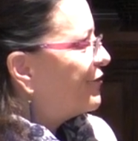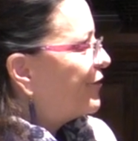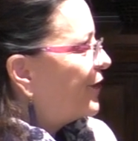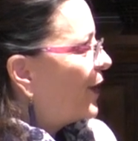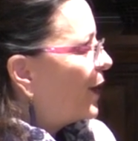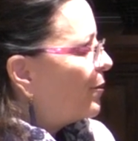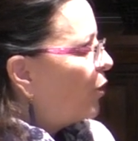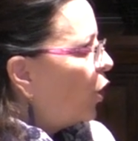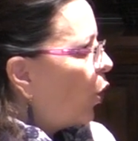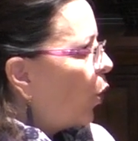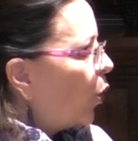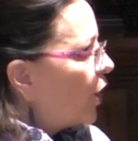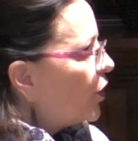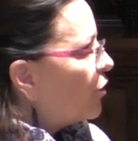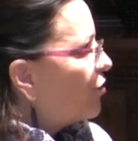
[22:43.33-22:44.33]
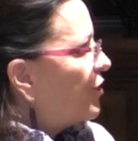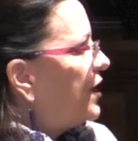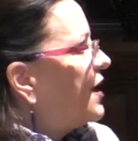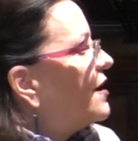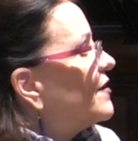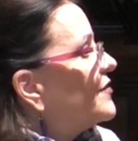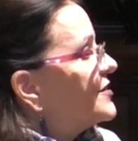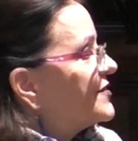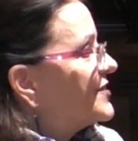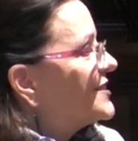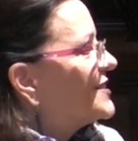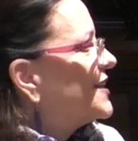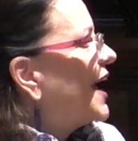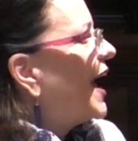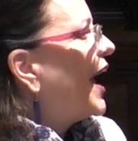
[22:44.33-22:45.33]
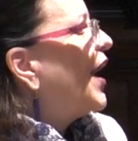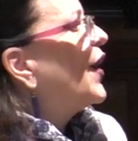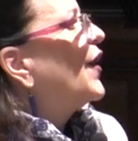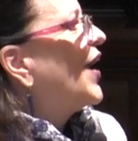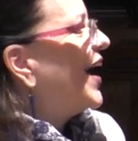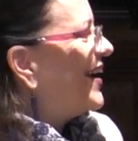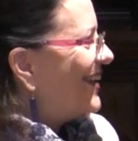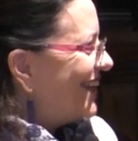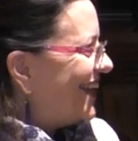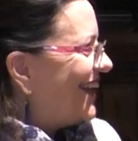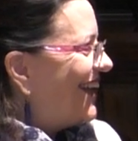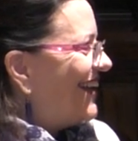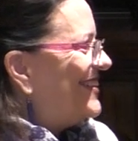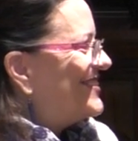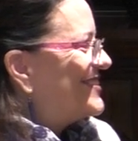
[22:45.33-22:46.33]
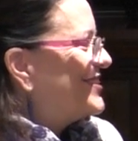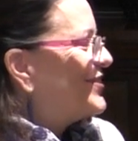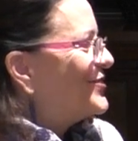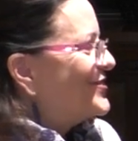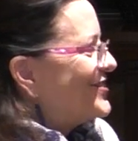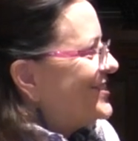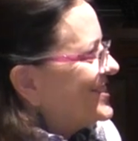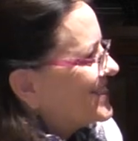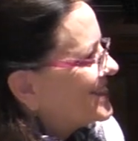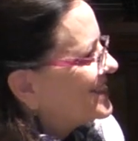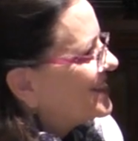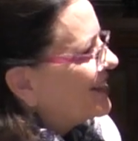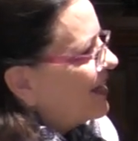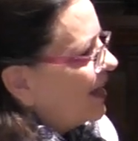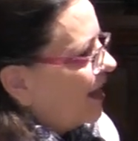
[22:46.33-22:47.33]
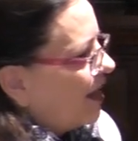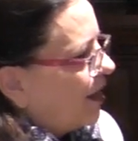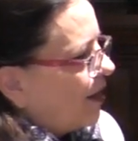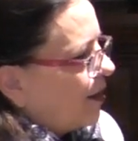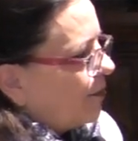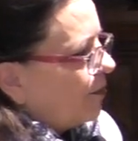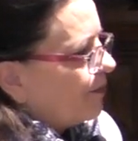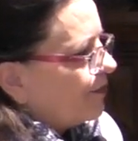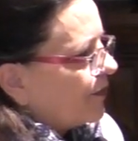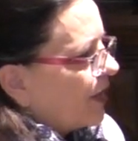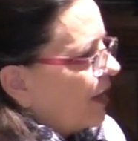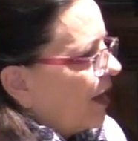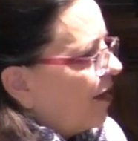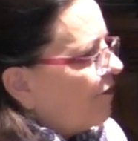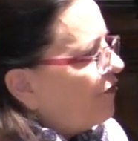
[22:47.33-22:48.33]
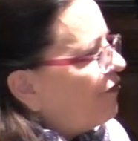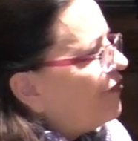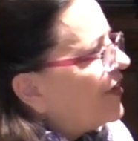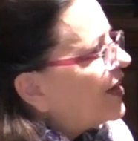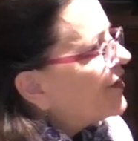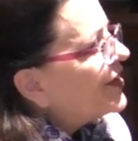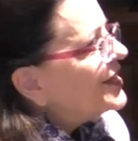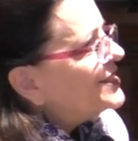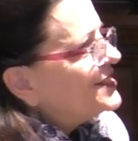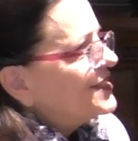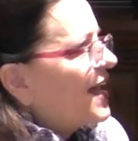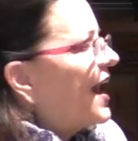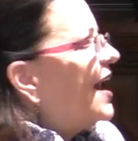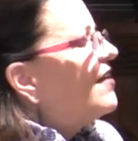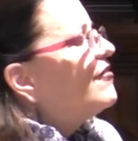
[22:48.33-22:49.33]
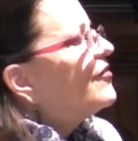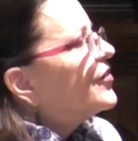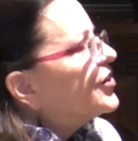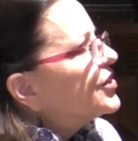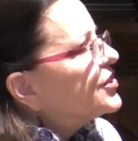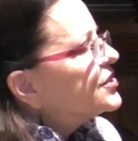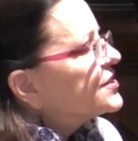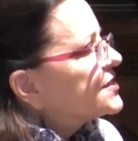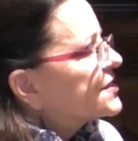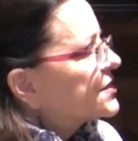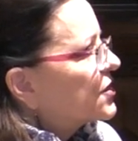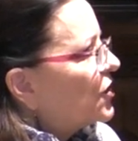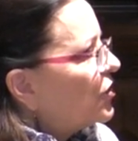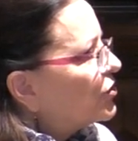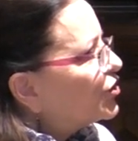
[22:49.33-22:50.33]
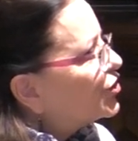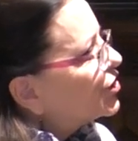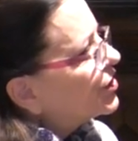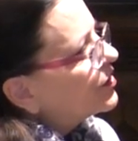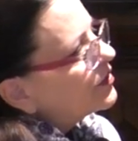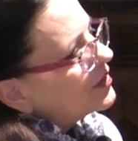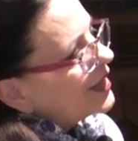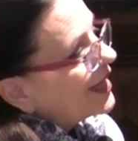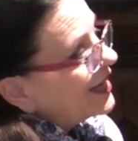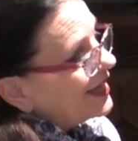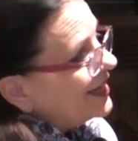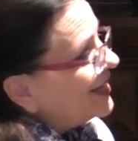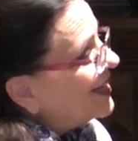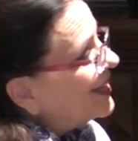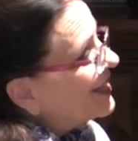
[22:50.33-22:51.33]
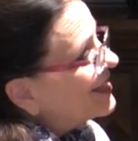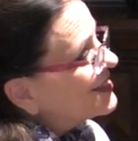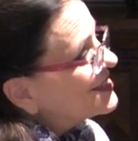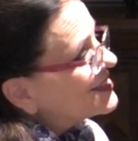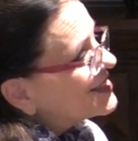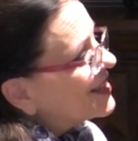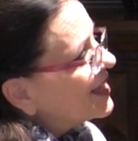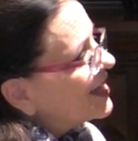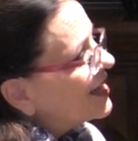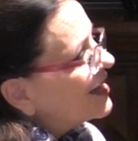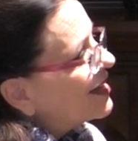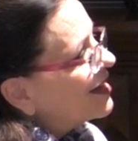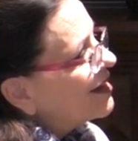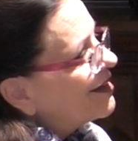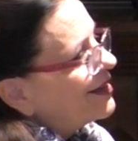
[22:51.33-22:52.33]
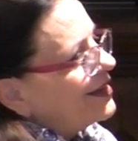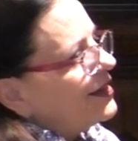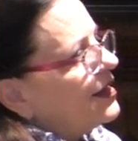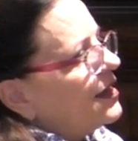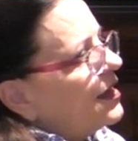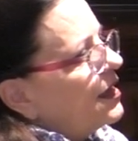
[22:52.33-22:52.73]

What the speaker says: from what you think of as Sahara. Mm-hmm. And so it was just a very diverse culture. A lot of Indians there, and